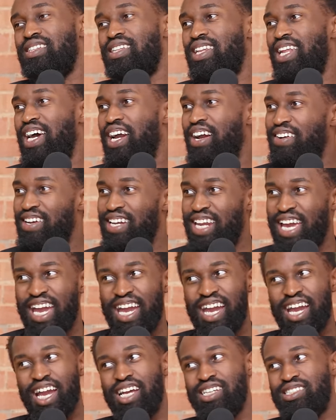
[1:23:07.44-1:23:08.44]
Larry
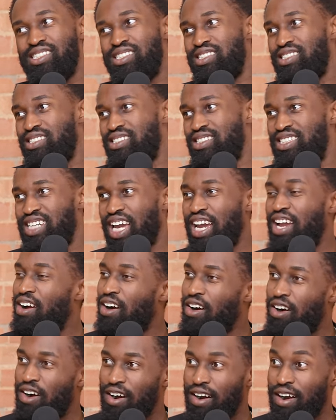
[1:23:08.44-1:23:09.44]
Nance,
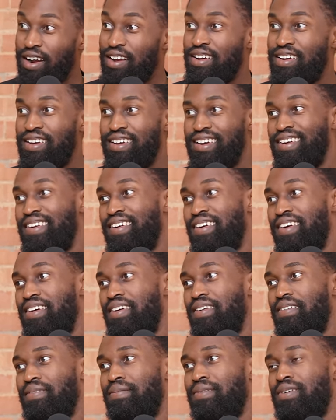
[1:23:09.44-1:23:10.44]
JR.
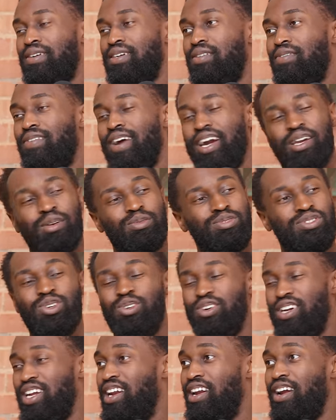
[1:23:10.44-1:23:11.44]
Right, he was
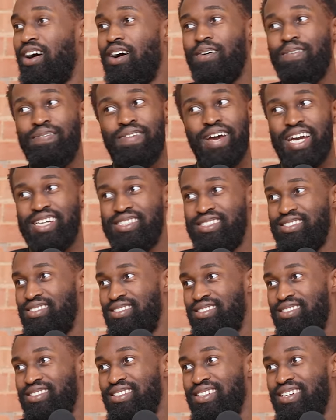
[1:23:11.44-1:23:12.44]
doing it in all
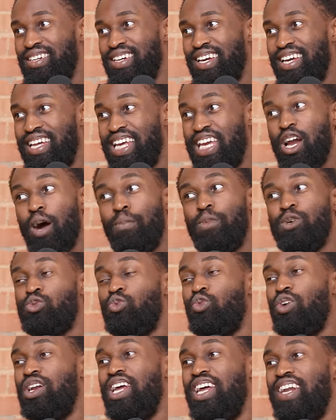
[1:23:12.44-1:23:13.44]
facets. He almost
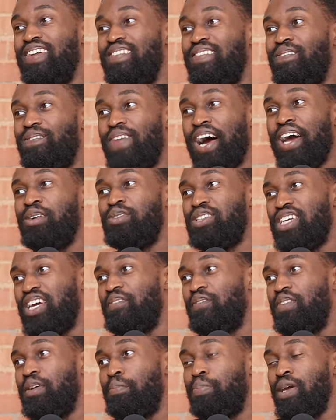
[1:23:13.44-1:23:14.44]
won the finals
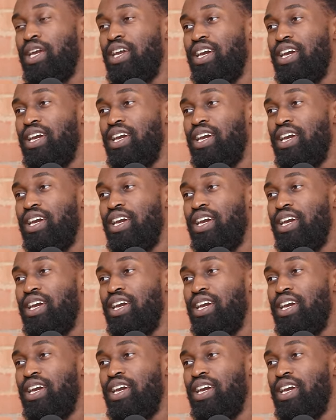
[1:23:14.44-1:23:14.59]
MVP.